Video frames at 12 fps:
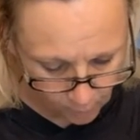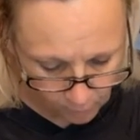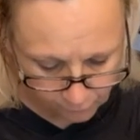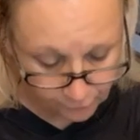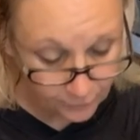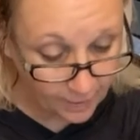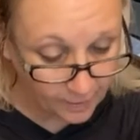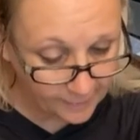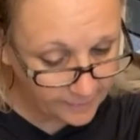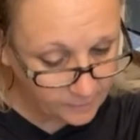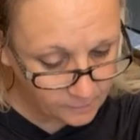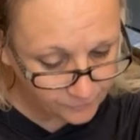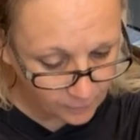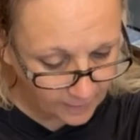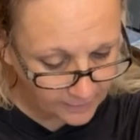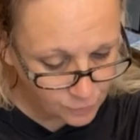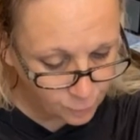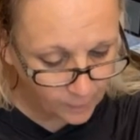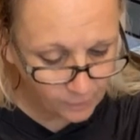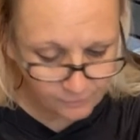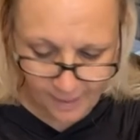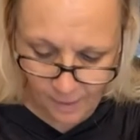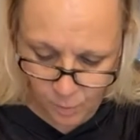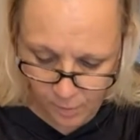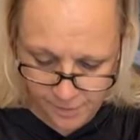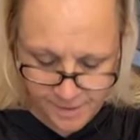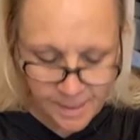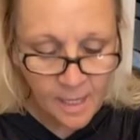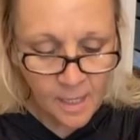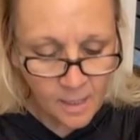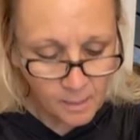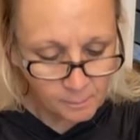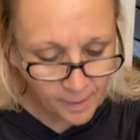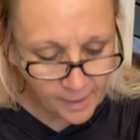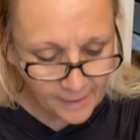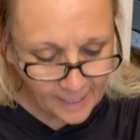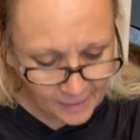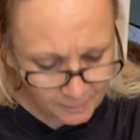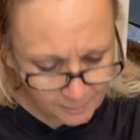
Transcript: overnight for like 12 hours. But at